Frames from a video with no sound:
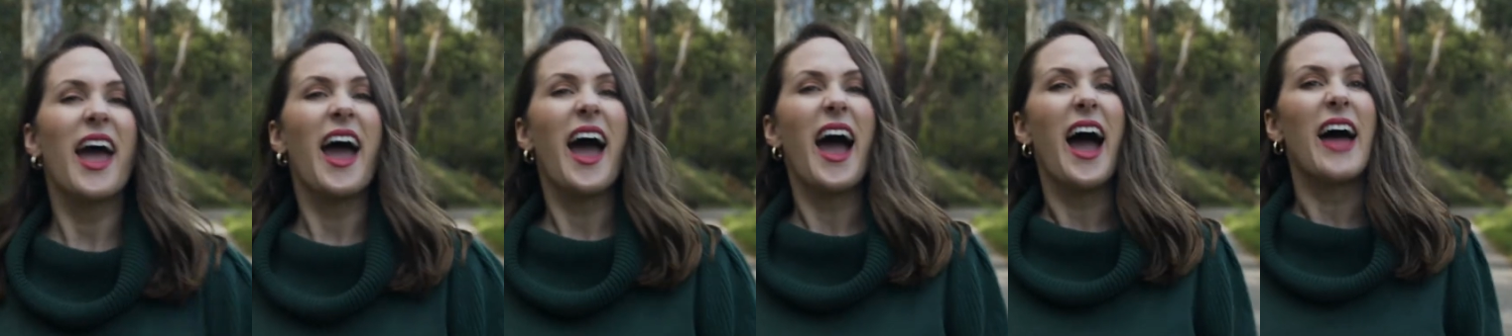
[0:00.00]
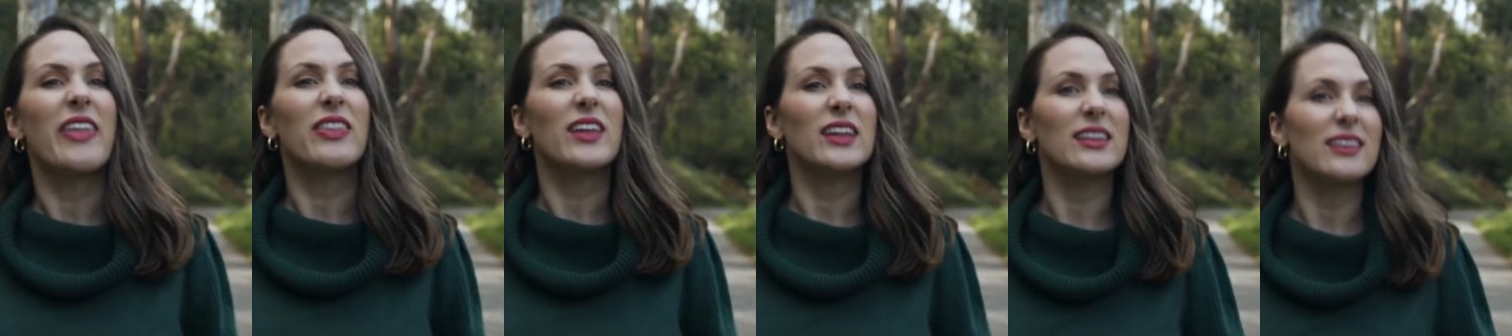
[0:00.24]

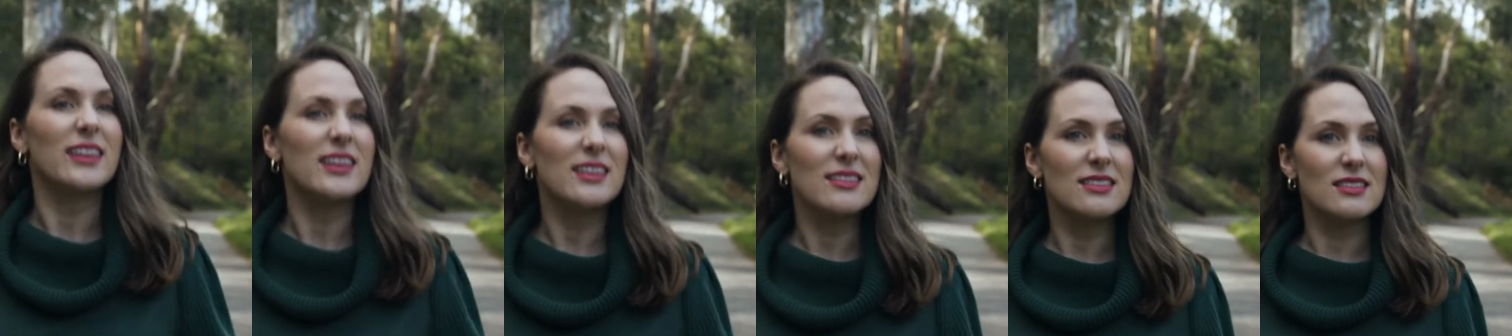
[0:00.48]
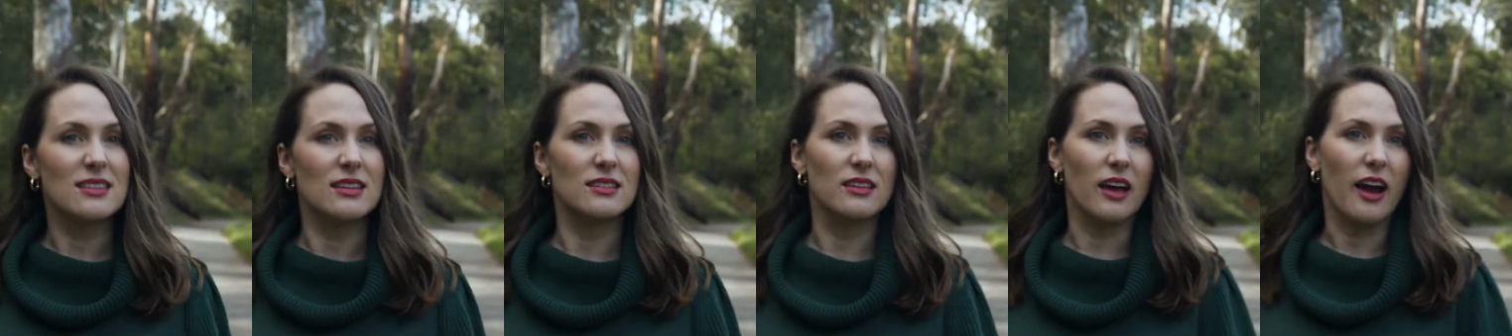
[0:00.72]
and the
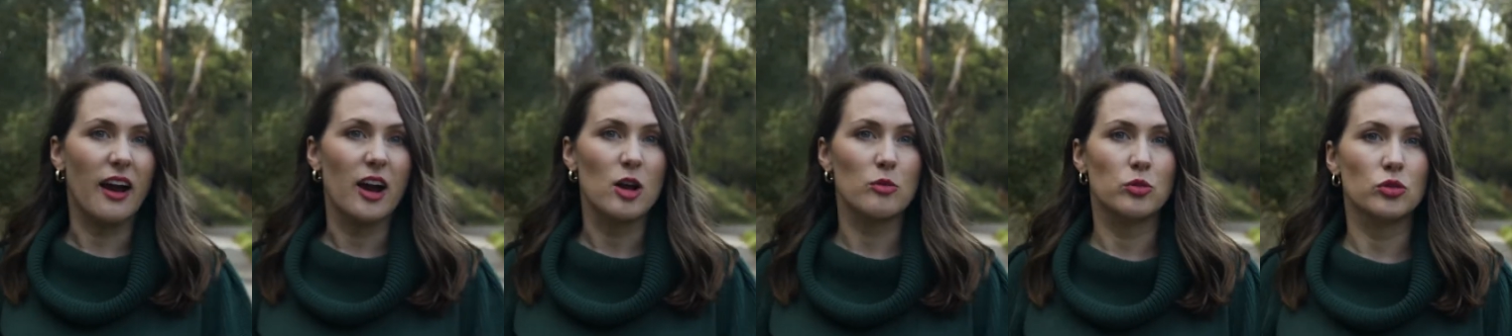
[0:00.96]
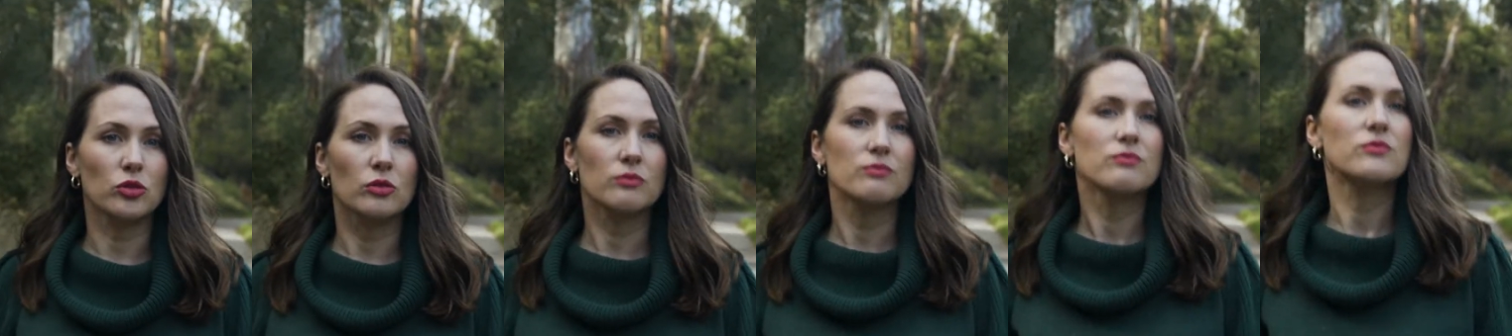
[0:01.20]
least
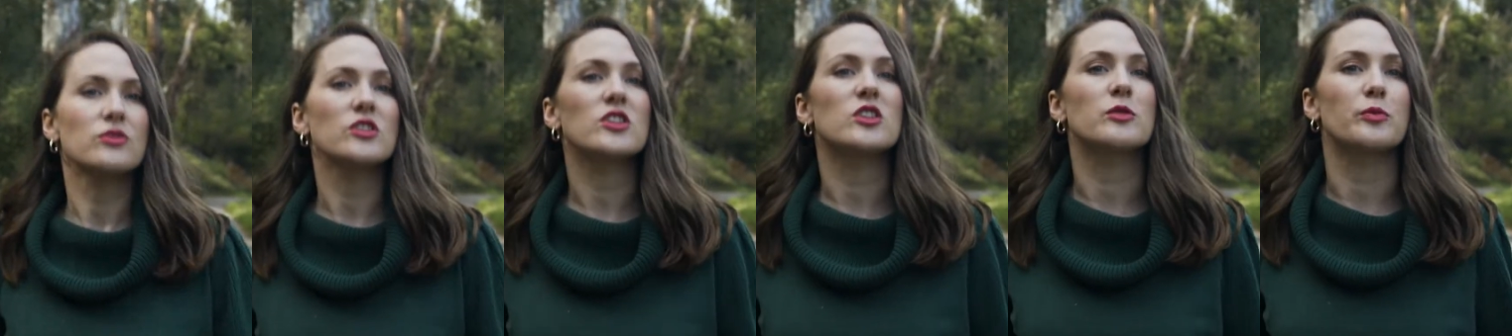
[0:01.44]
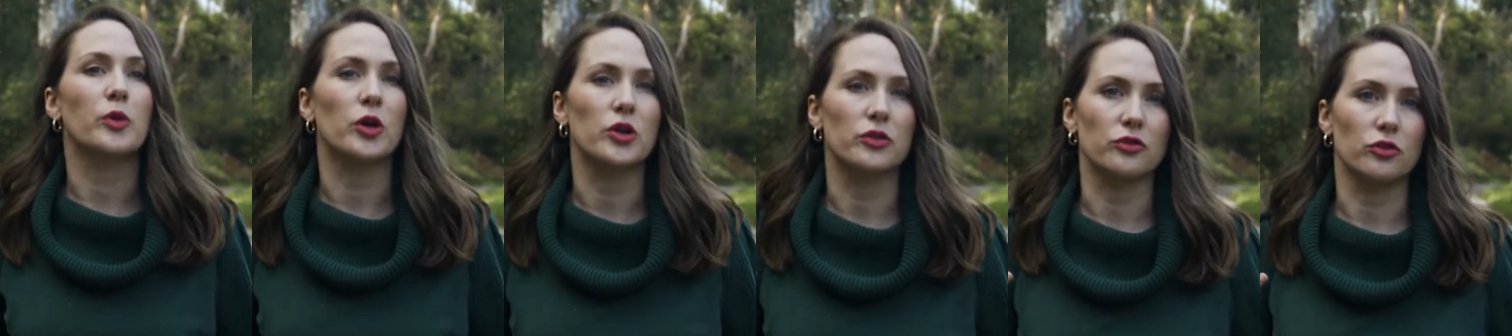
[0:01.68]
desirable,
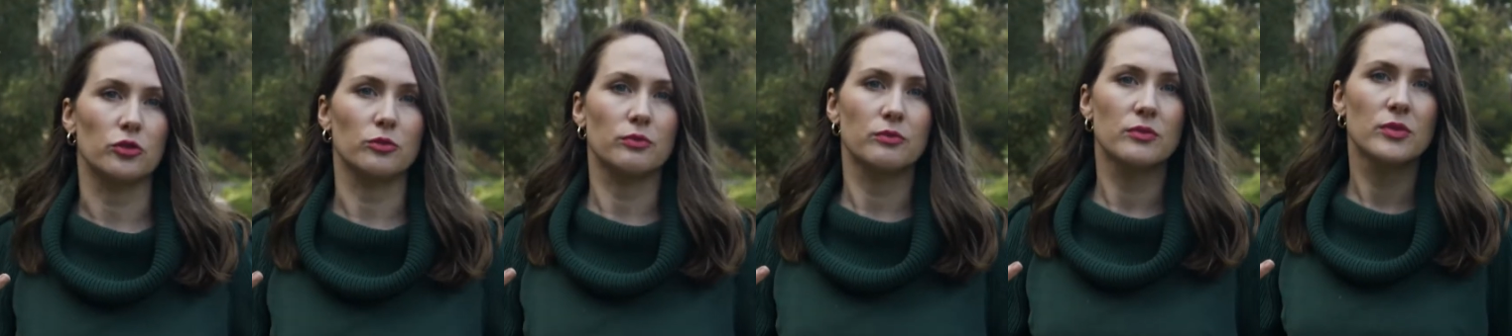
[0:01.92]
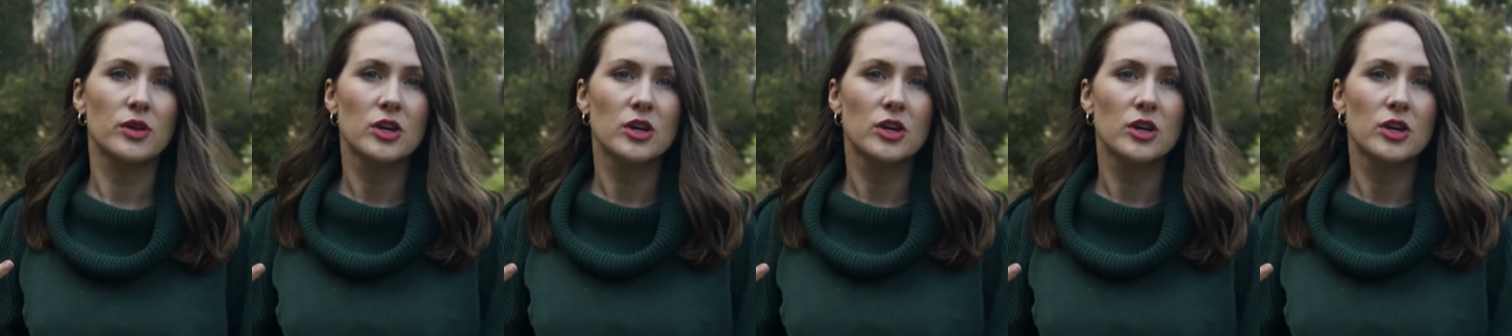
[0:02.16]
disposal,